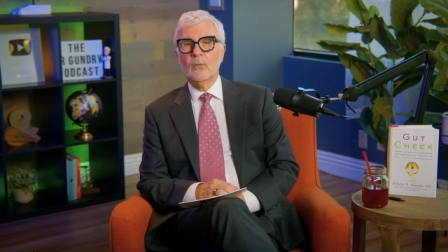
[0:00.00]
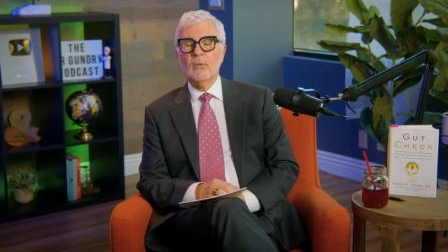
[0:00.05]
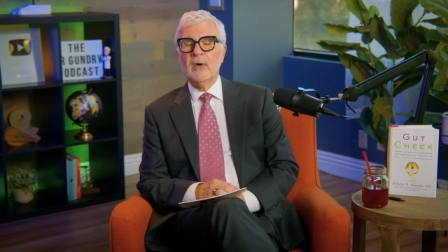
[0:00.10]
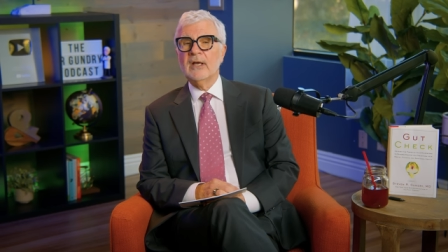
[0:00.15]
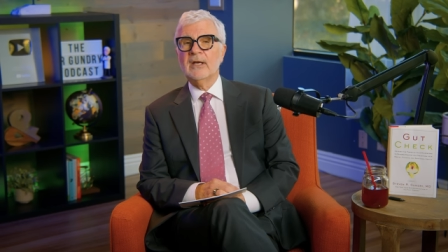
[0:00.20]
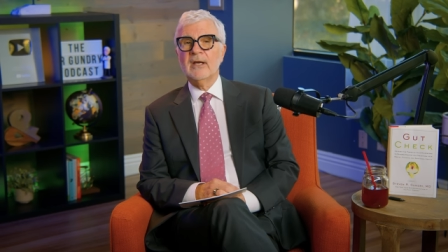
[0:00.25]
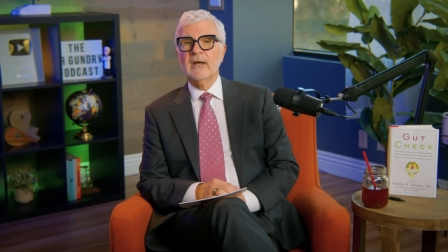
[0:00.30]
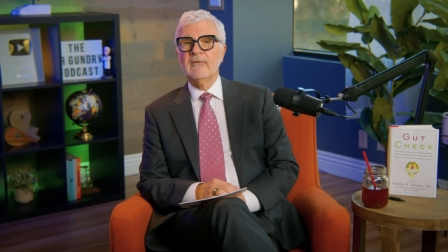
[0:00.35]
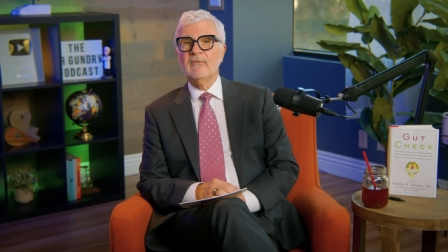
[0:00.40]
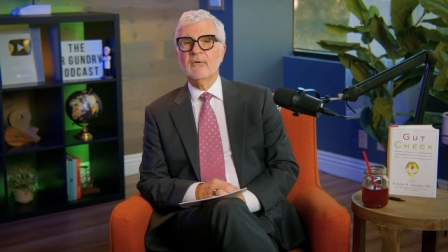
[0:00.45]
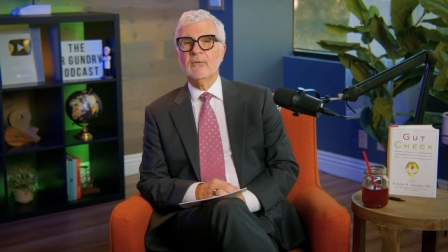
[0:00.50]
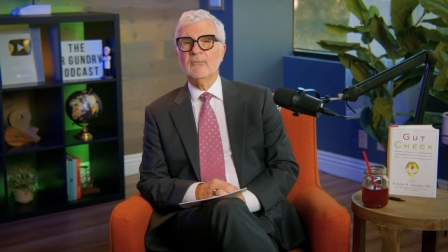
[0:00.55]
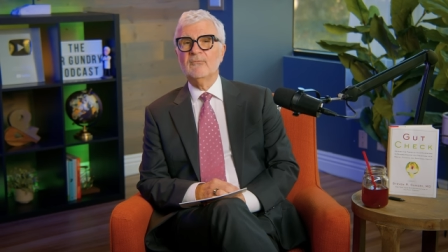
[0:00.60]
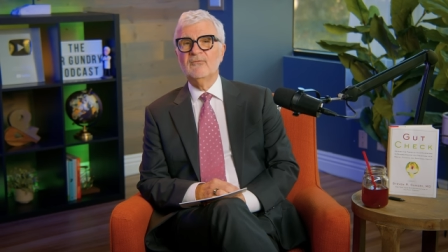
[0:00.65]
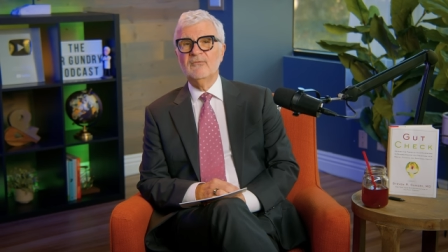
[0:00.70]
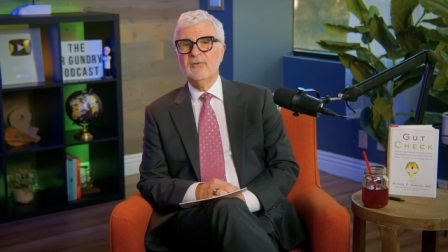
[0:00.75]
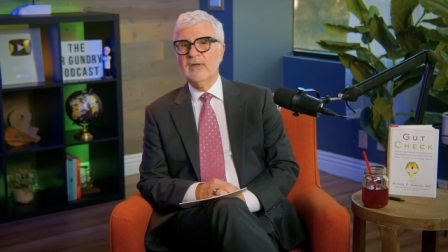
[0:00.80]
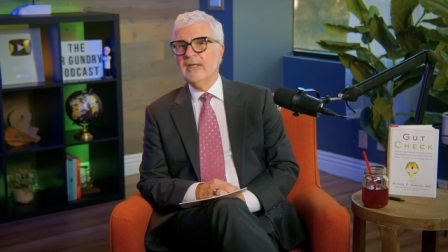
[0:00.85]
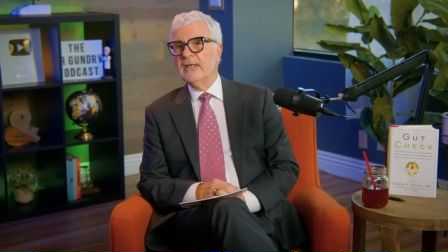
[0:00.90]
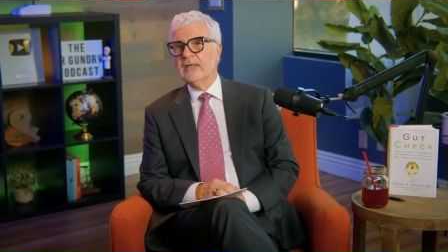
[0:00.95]
whatever
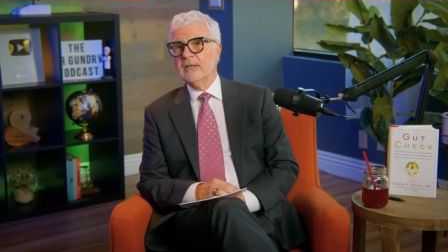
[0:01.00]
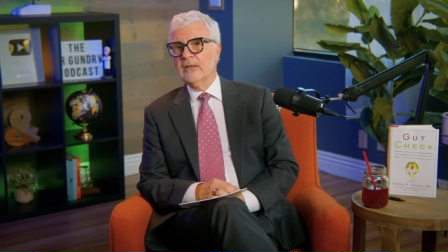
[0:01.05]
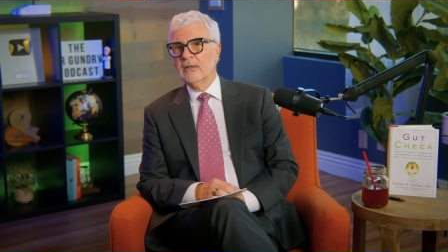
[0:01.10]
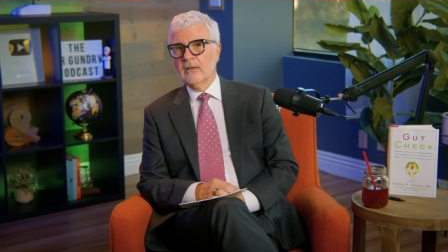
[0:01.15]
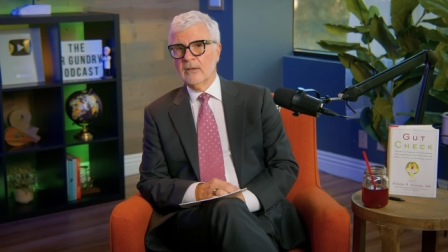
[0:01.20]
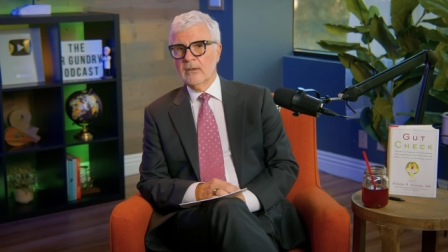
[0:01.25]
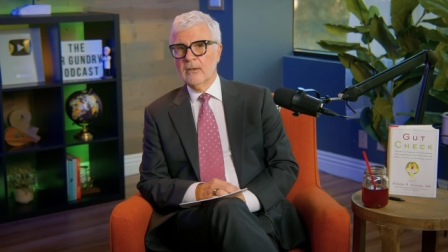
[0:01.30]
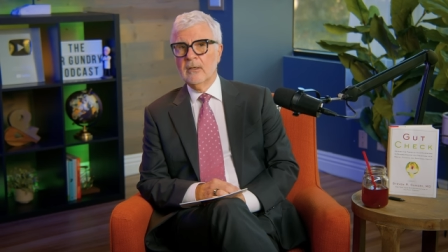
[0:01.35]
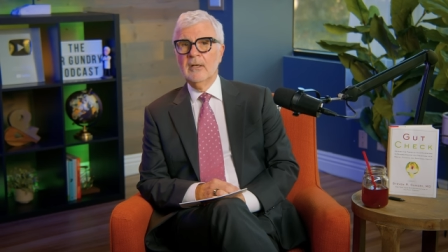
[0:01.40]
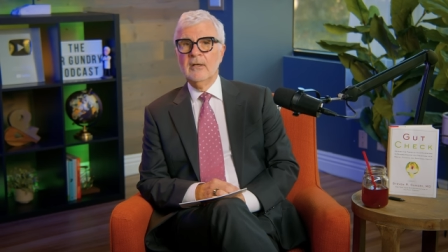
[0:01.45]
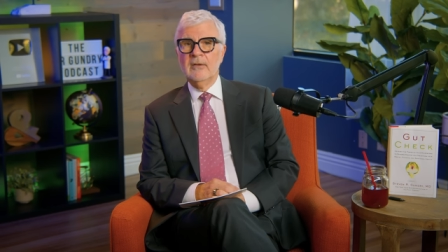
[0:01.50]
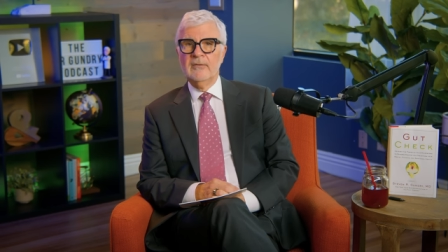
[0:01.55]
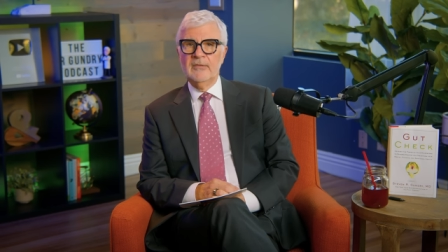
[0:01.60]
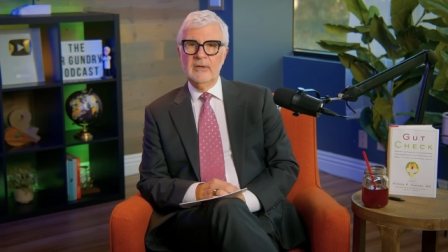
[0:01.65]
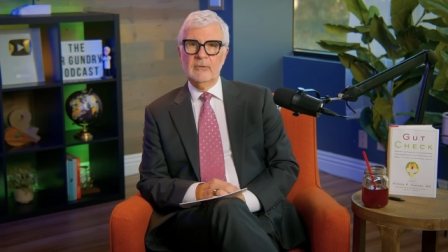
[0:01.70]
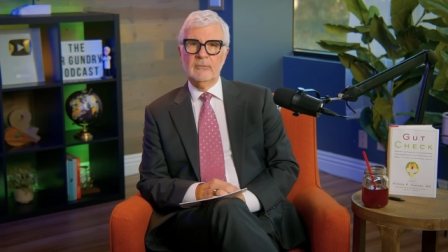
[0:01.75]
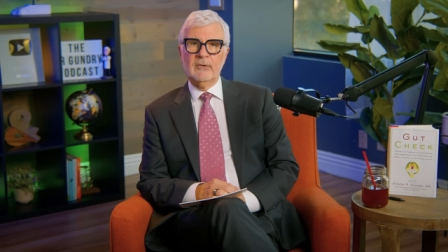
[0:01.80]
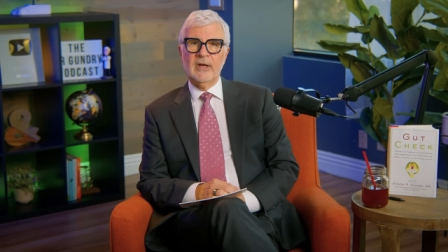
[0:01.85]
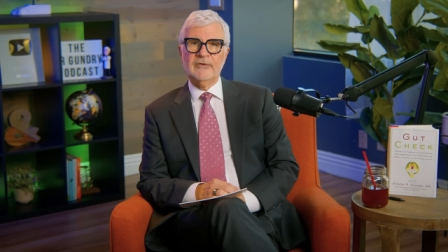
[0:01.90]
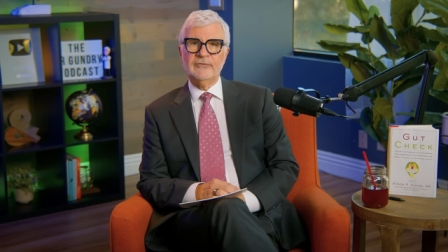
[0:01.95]
vinegar
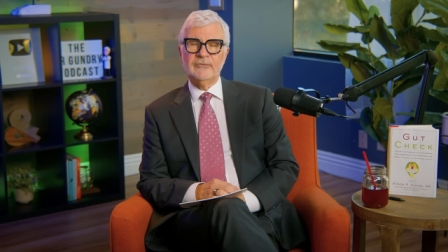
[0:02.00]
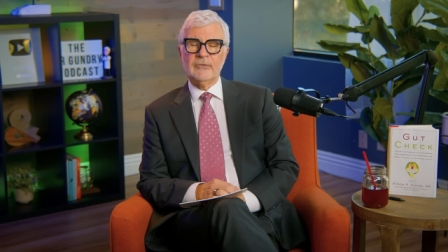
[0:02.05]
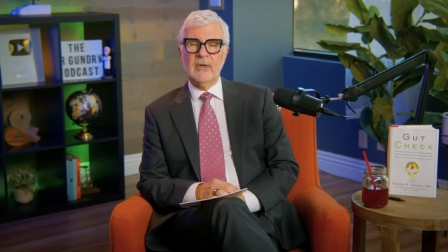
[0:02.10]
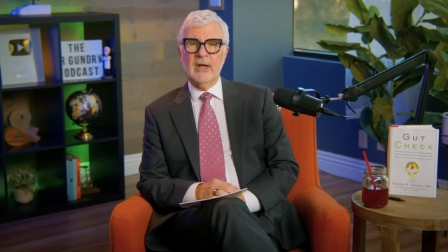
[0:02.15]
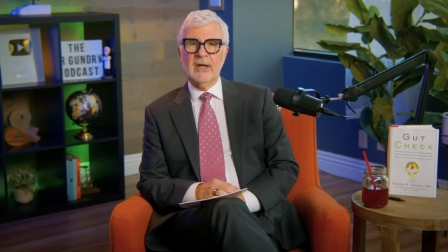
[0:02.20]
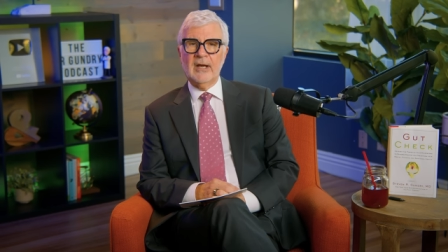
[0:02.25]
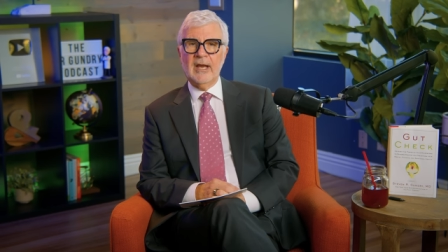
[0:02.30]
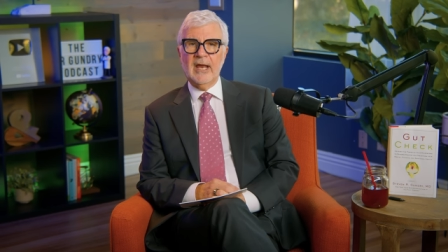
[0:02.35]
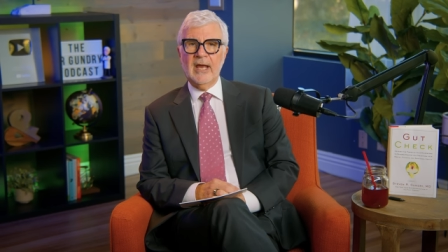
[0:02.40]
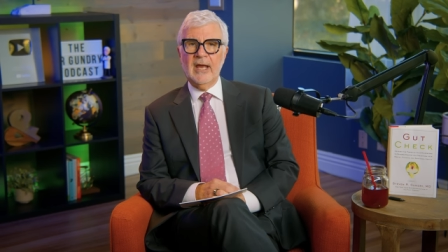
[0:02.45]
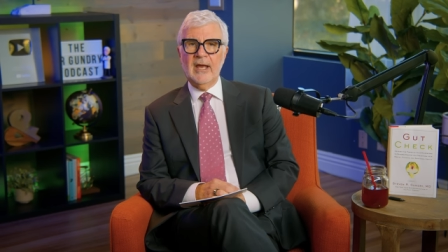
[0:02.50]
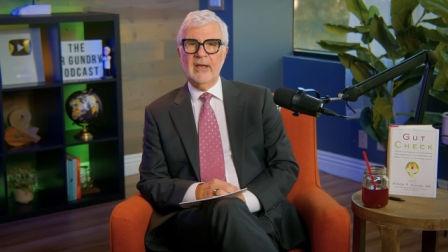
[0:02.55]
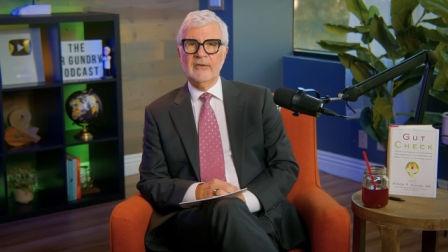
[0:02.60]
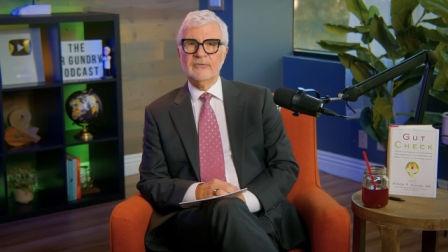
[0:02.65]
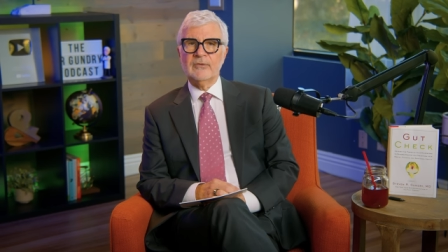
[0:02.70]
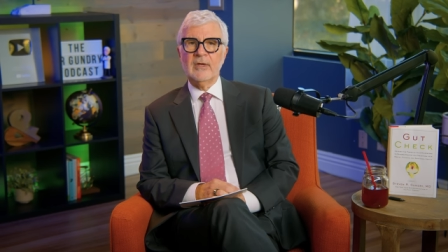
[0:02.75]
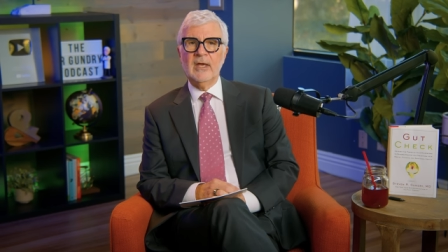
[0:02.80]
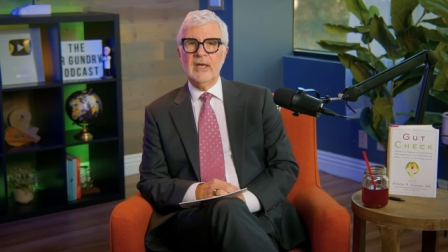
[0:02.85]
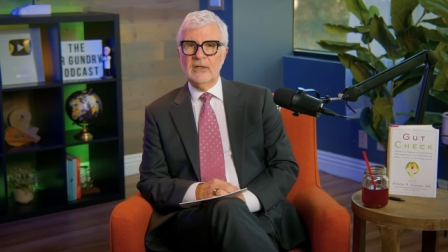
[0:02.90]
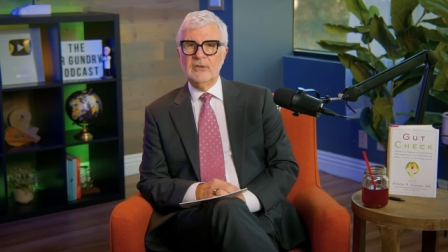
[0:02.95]
the restaurant
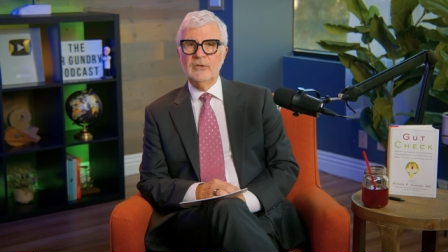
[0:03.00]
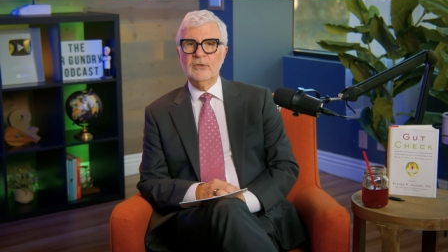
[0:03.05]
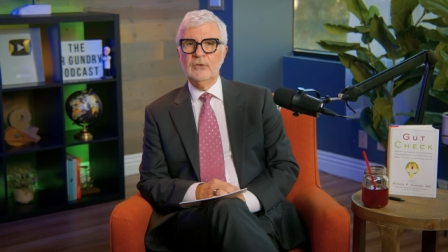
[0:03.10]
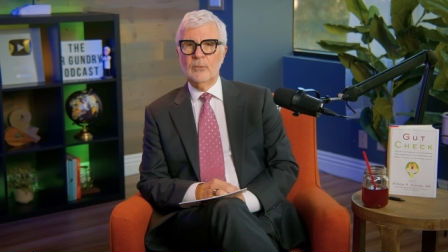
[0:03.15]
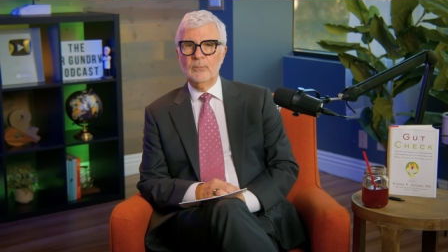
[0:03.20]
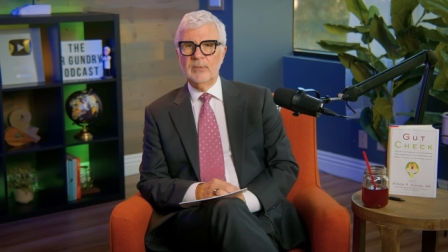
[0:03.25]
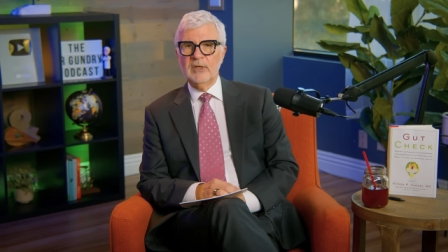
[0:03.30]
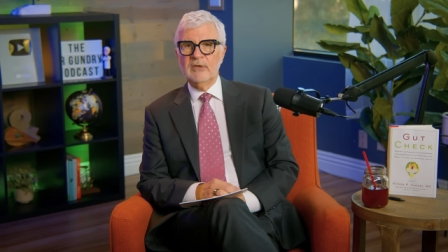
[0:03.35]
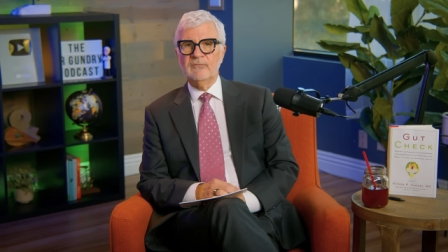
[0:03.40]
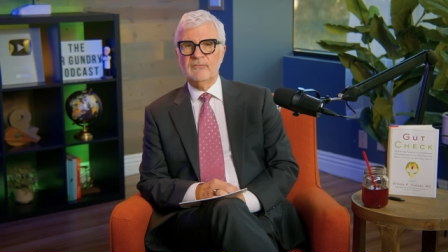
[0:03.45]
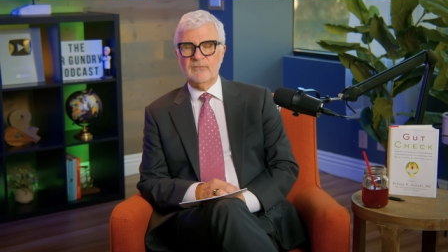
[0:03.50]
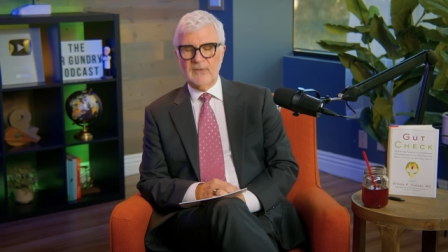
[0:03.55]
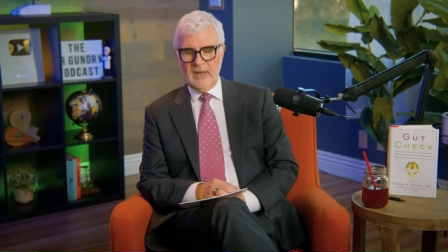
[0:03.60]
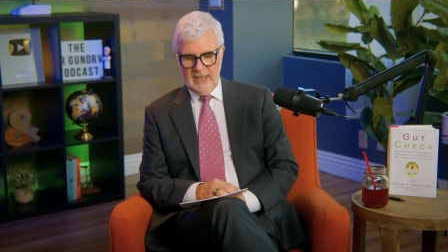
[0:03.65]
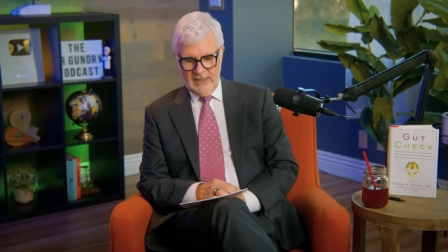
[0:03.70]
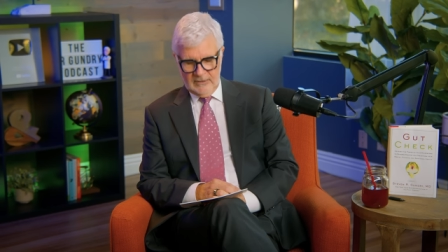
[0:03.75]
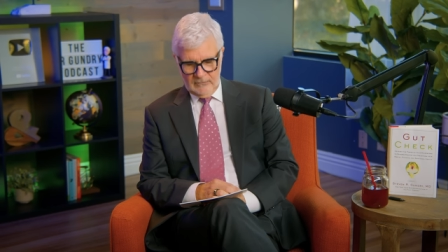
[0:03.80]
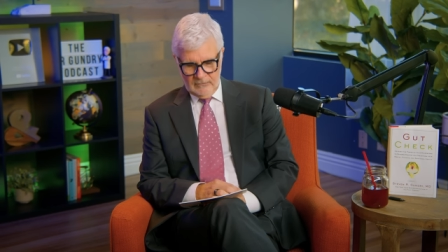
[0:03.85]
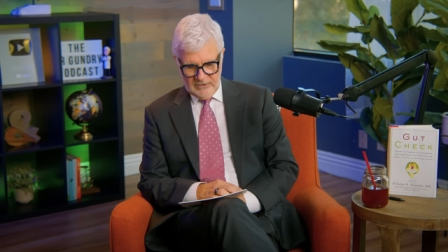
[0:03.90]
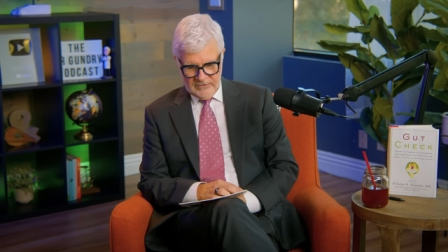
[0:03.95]
has, and you'll be
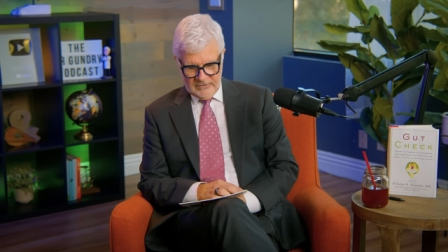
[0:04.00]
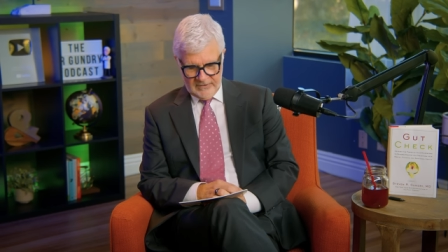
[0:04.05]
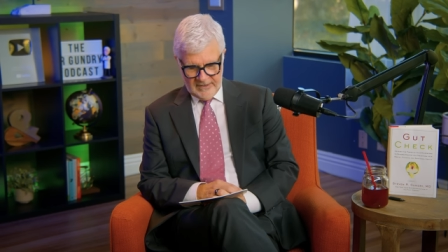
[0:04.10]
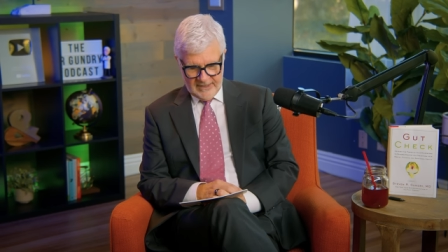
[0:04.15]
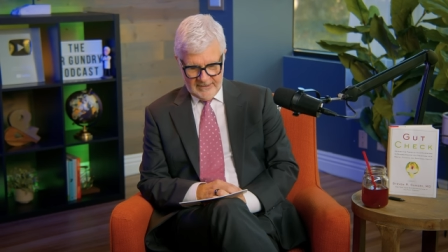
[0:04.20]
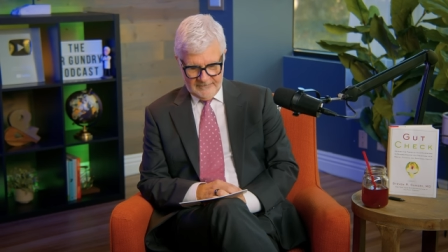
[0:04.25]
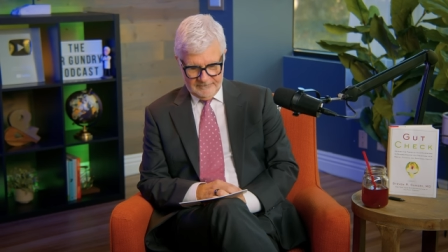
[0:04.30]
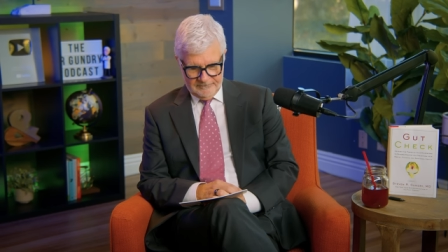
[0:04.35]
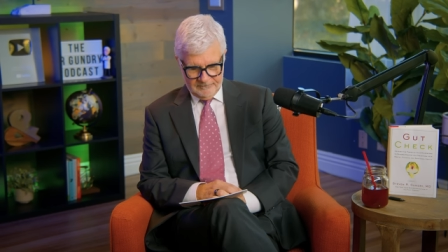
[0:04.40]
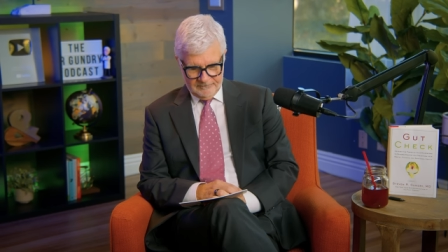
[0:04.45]
fine with that.